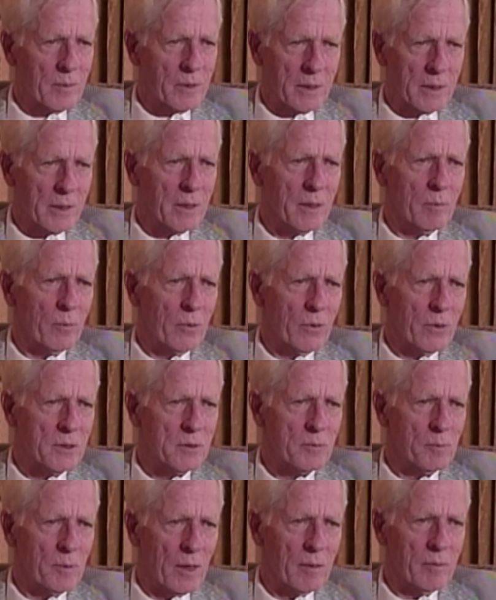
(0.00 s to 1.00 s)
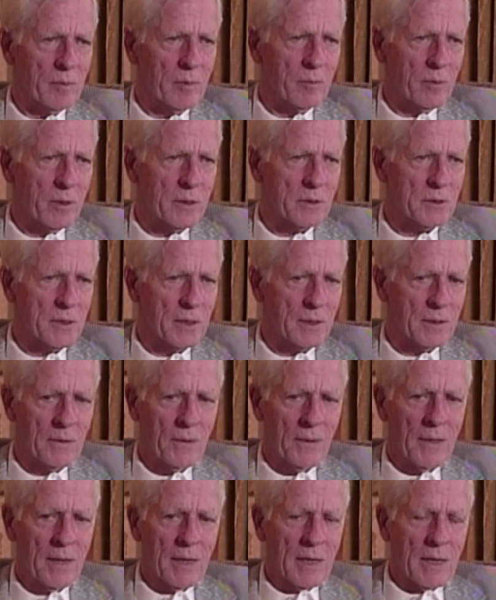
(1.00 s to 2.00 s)
the little boy's problem was that
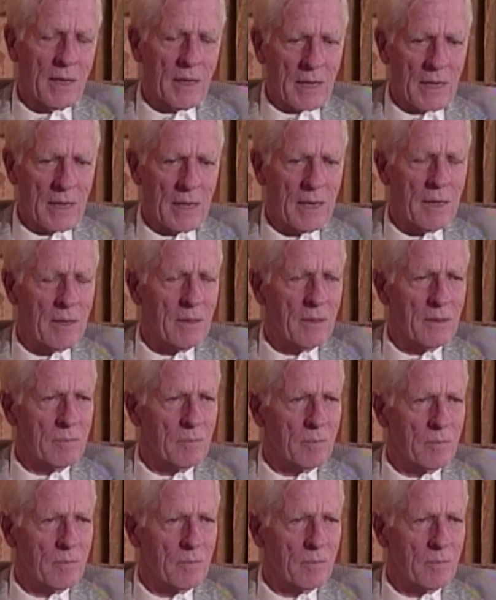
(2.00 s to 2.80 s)
he